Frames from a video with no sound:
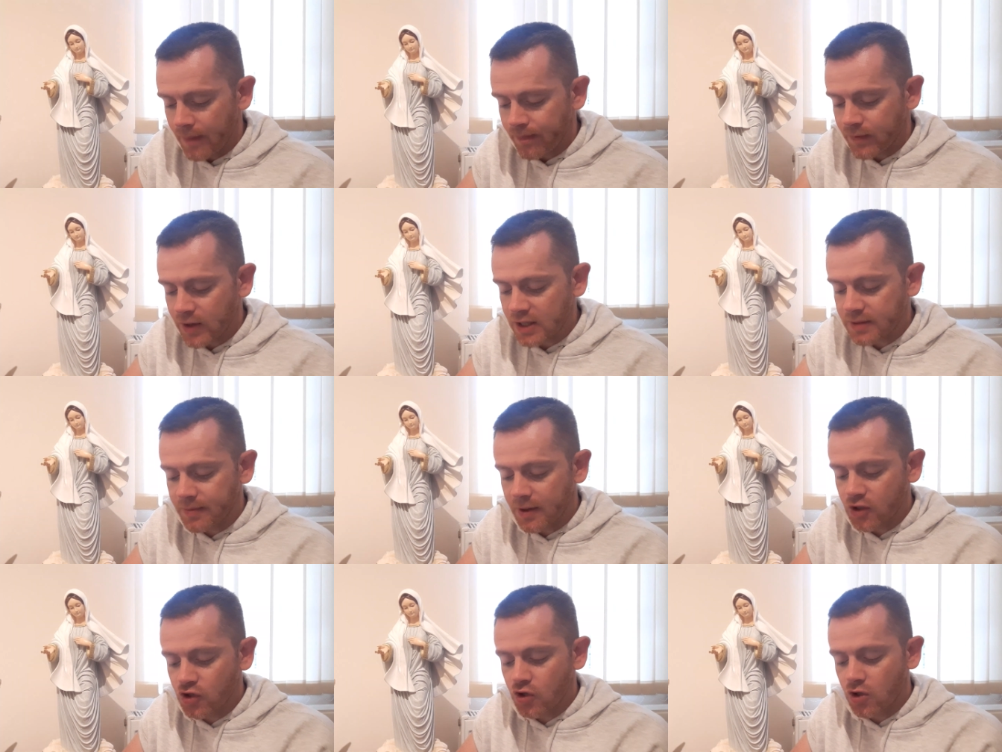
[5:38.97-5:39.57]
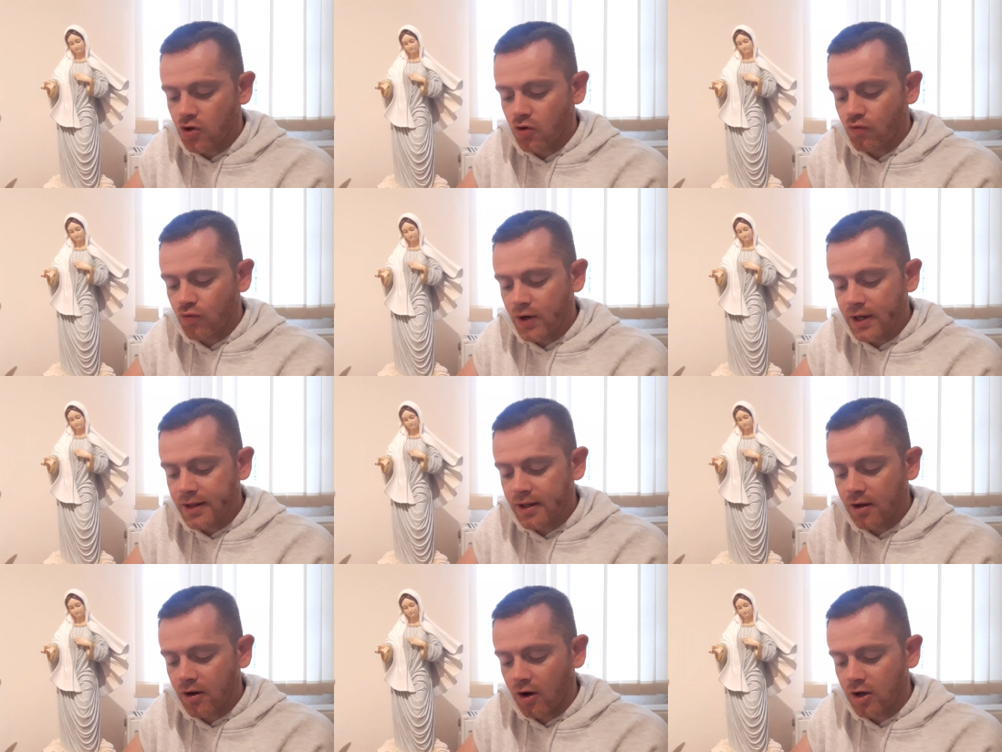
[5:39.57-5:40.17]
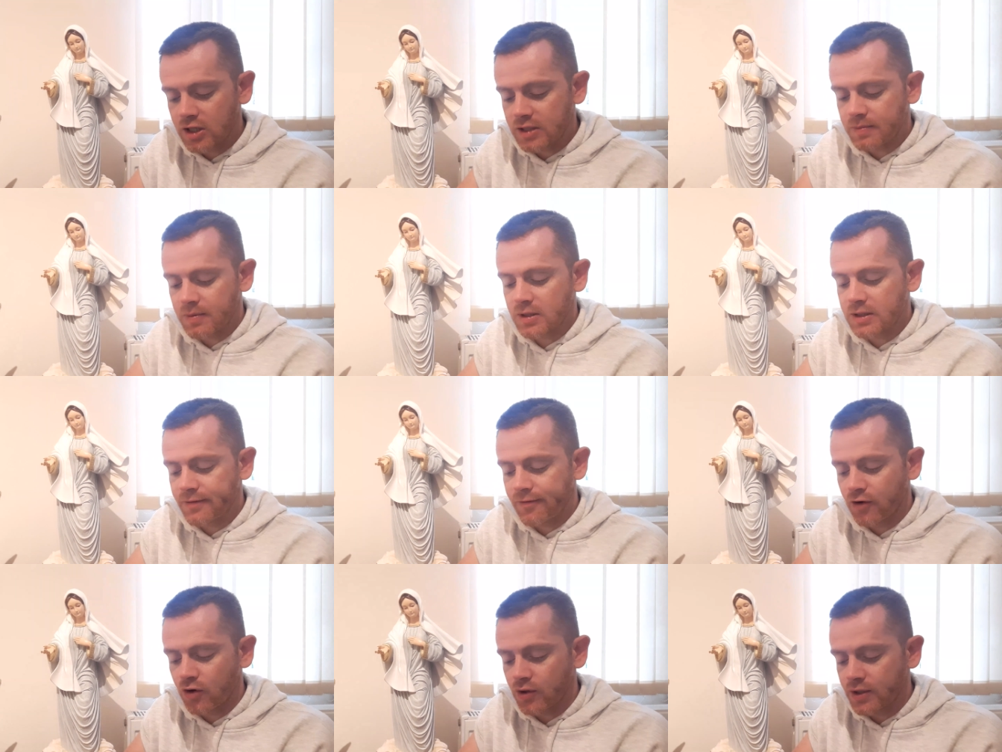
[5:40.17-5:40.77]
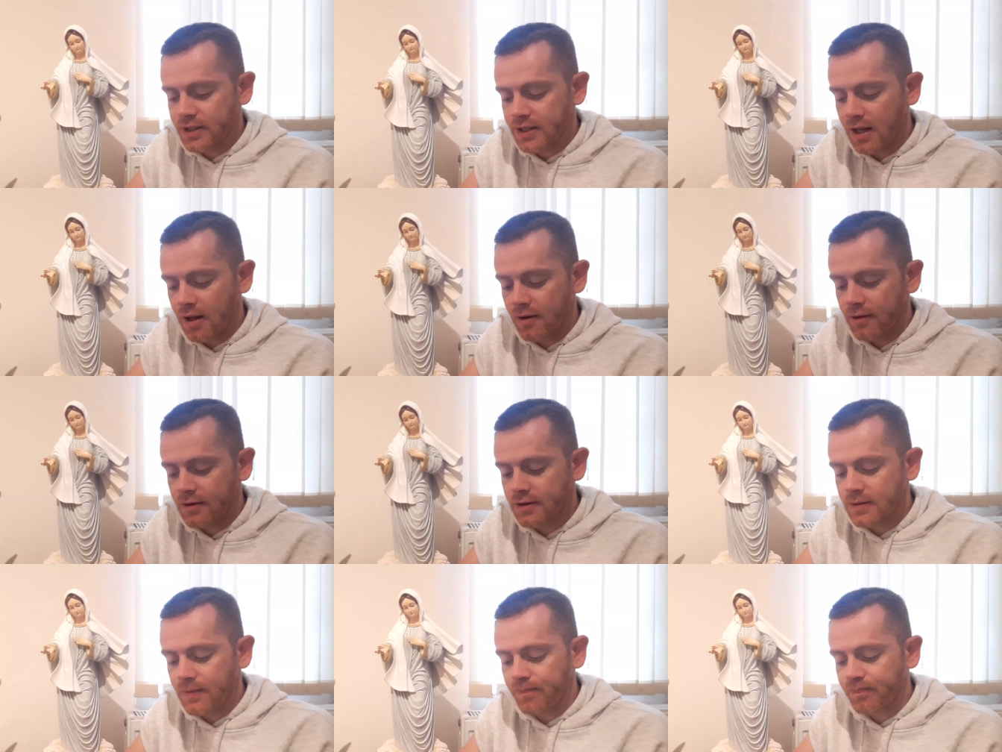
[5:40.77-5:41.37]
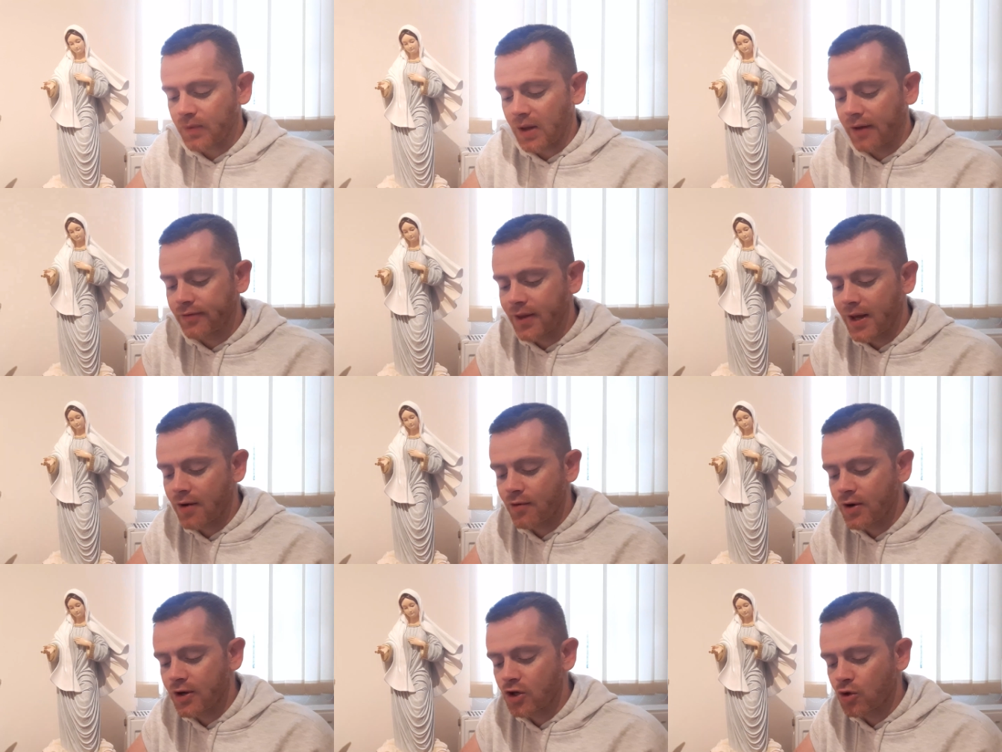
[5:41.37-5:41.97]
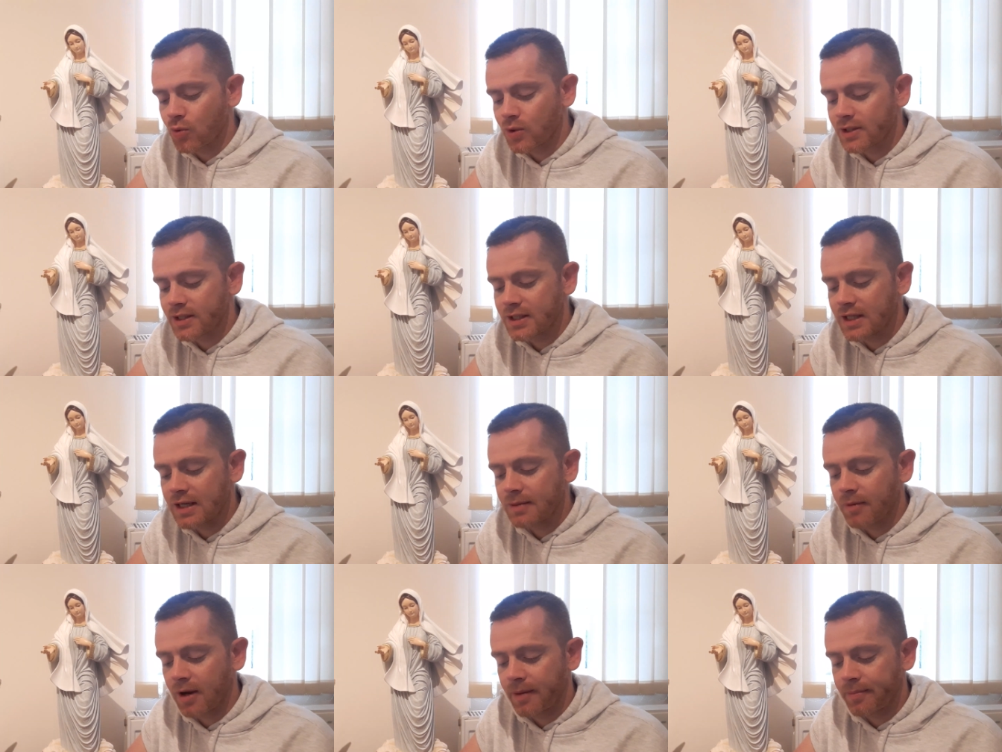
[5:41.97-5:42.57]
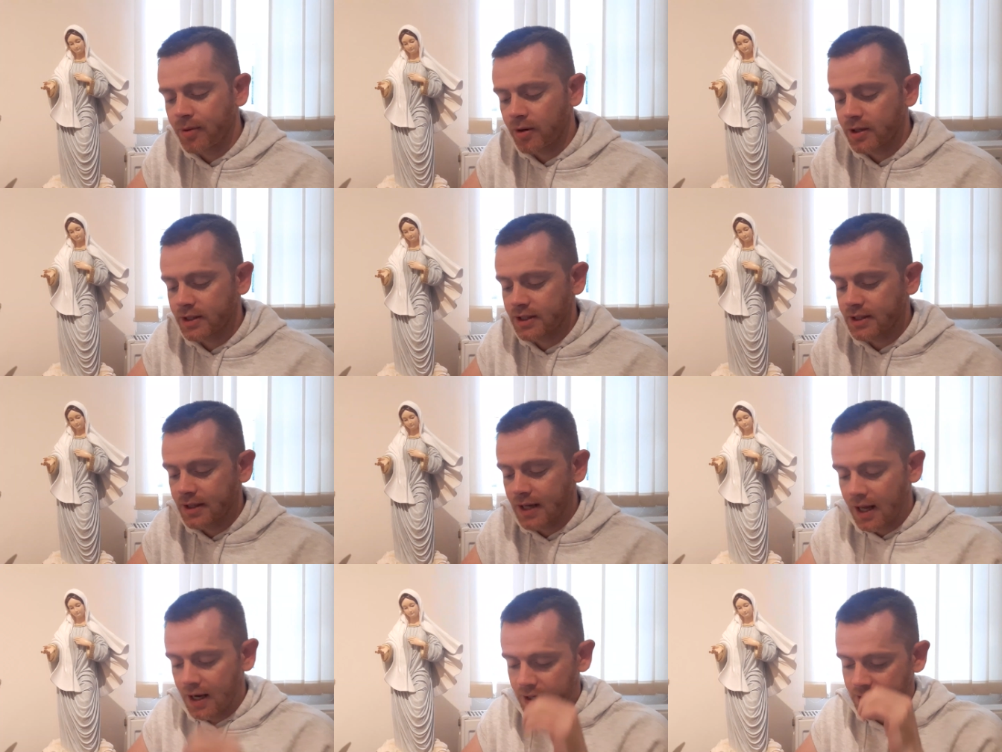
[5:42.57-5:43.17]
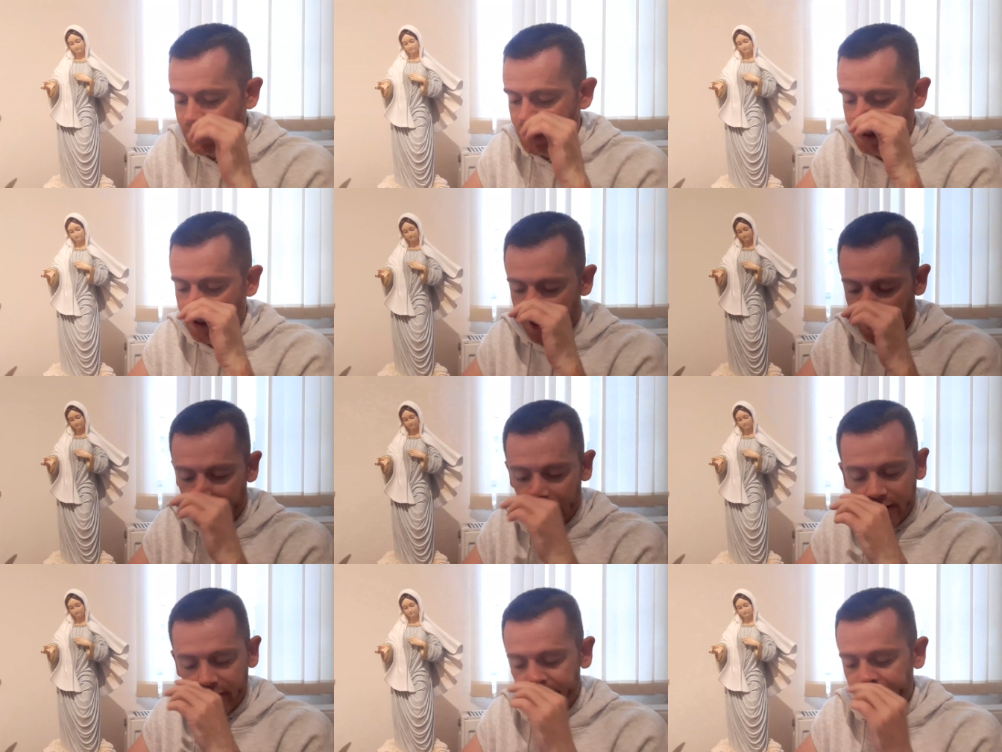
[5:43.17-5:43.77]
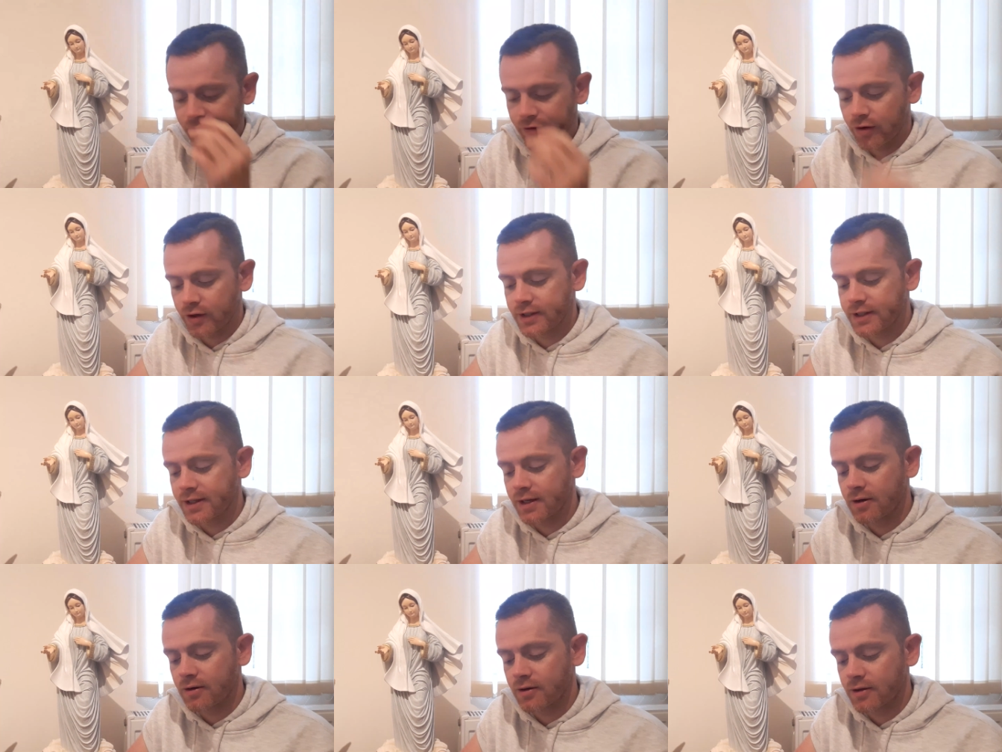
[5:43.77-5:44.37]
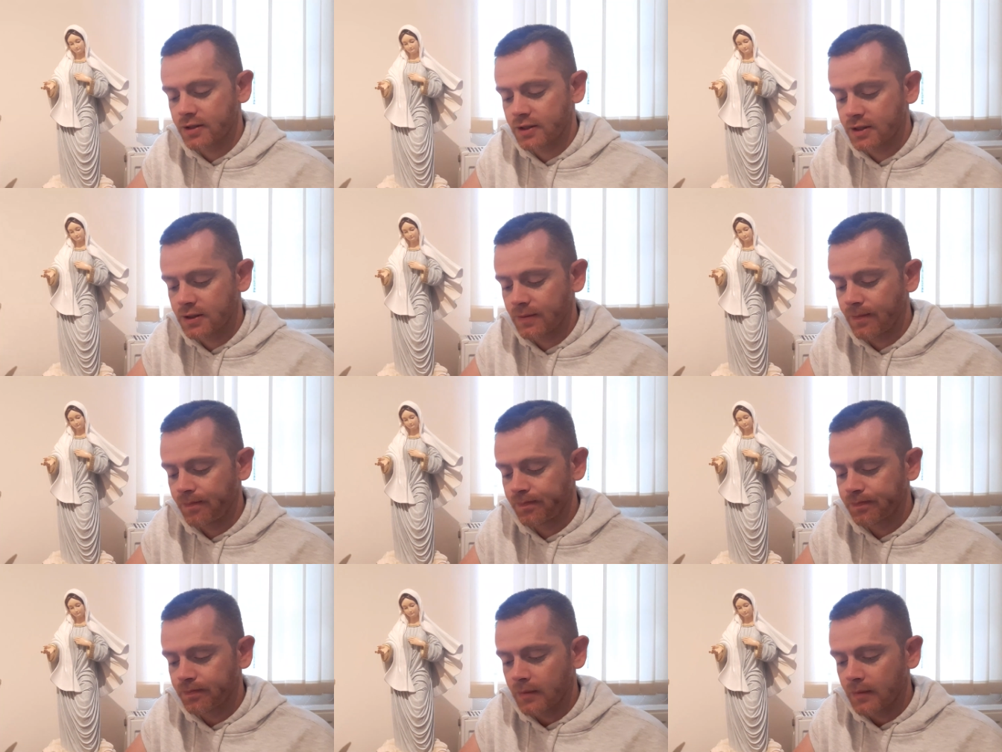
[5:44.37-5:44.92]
yes, my children, read the Gospels for yourselves, and therein you will see my personality and love for sinners.